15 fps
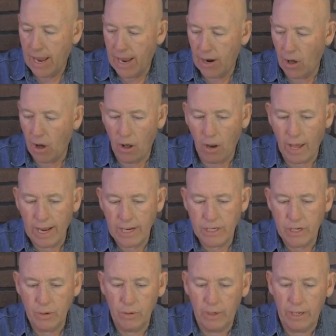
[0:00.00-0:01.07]
and all I
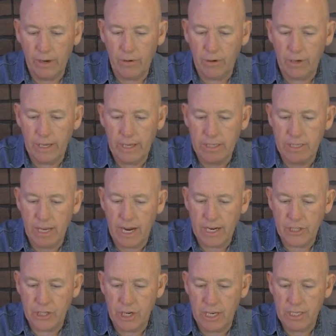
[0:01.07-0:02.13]
do literally is
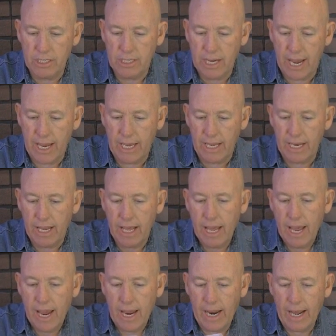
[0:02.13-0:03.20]
I just take it
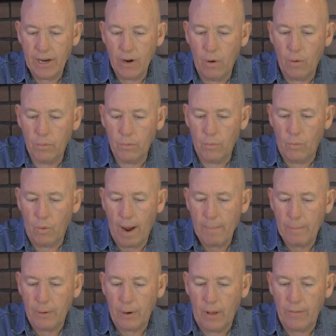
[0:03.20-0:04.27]
and I don't
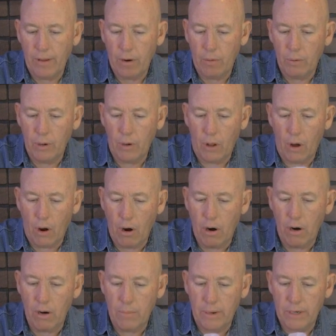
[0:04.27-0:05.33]
wipe it on there real
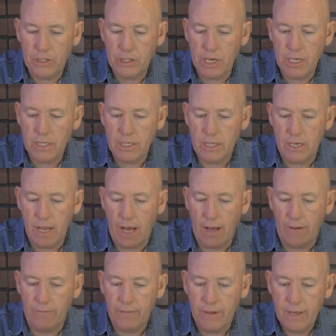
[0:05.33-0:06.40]
hard but just
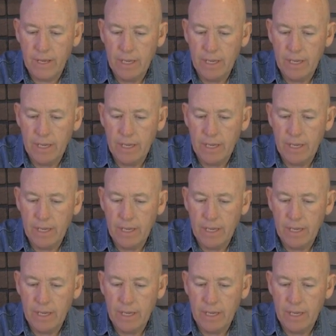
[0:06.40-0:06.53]
enough